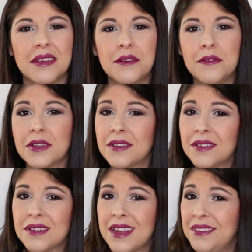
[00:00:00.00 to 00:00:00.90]

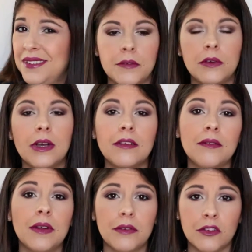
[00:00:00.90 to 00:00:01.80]
aficionada. If you guys have
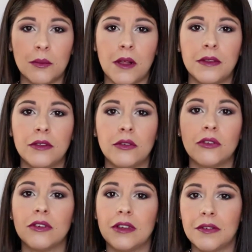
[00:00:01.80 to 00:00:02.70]
never smelled this, you
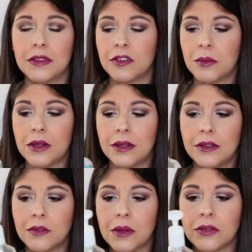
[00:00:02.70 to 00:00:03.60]
should definitely smell it. It
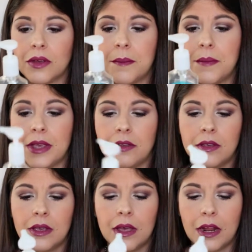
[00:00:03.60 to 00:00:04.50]
smells
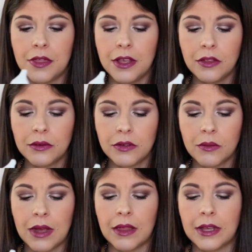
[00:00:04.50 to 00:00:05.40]
amazing, and I think the reason
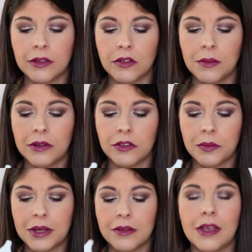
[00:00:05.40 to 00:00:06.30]
why I like it so much is
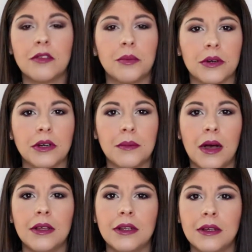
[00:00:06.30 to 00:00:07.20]
because it has
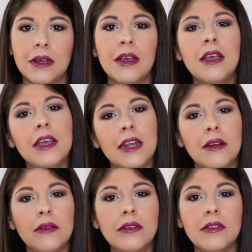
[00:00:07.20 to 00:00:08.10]
bergamot in it. And I
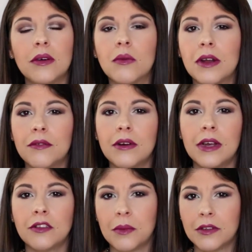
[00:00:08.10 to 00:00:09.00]
noticed that whenever I
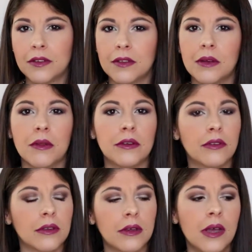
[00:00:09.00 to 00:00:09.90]
smell something, whether it's
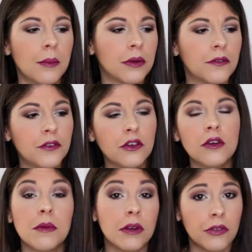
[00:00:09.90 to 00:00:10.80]
a
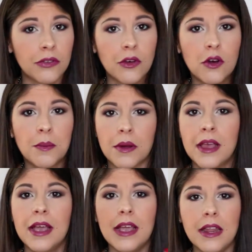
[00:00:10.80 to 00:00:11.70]
perfume or a soap,
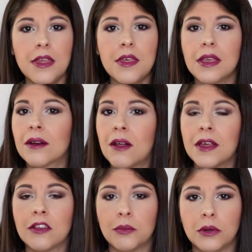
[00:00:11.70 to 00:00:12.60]
anything at all that
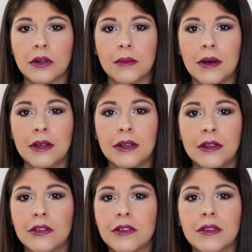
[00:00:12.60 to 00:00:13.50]
has bergamot in
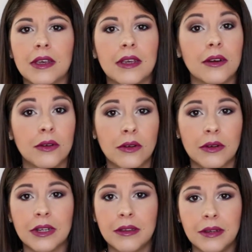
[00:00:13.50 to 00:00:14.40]
it, just like Earl
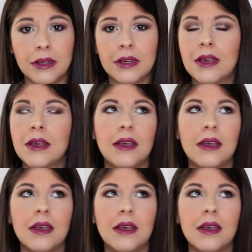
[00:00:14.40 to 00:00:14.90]
Grey tea,